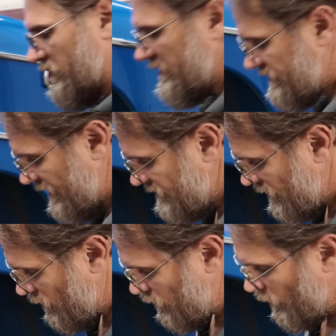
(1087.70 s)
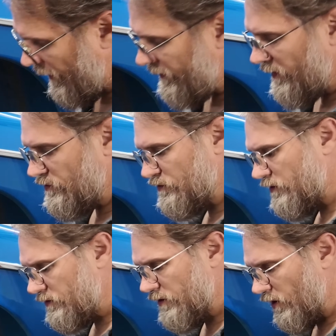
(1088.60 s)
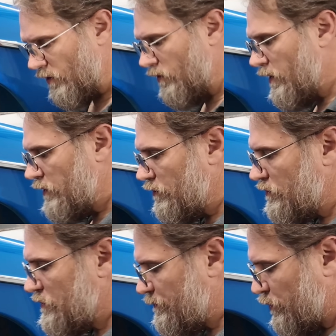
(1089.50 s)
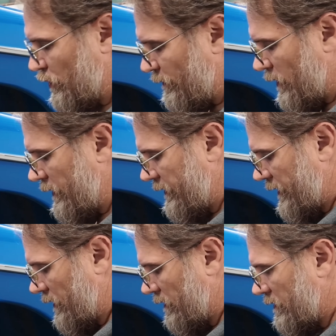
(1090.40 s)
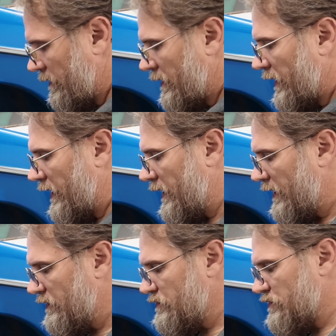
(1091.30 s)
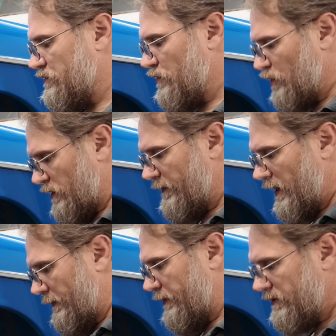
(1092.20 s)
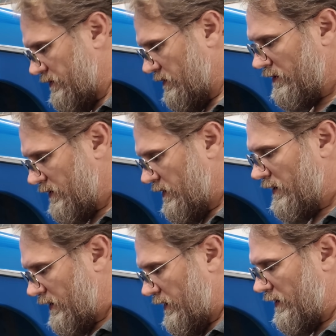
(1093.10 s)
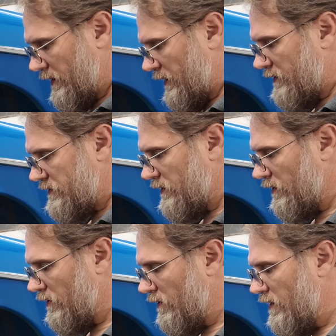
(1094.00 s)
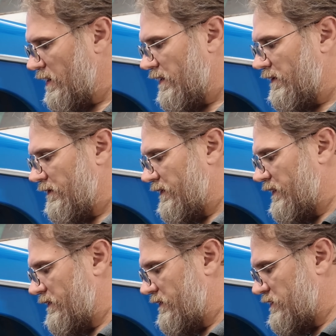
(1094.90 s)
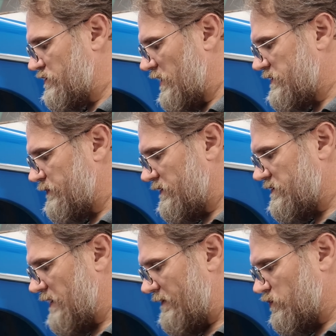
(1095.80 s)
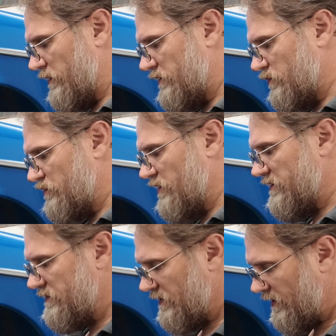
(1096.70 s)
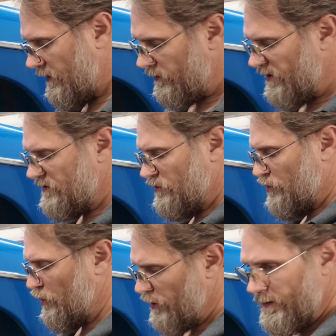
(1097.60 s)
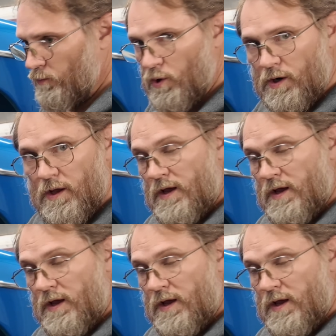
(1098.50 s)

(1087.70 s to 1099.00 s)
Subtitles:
when these things go the way they should go, you can just put them on there and just turn them up until the adjustment stops wanting to adjust and it doesn't turn anymore,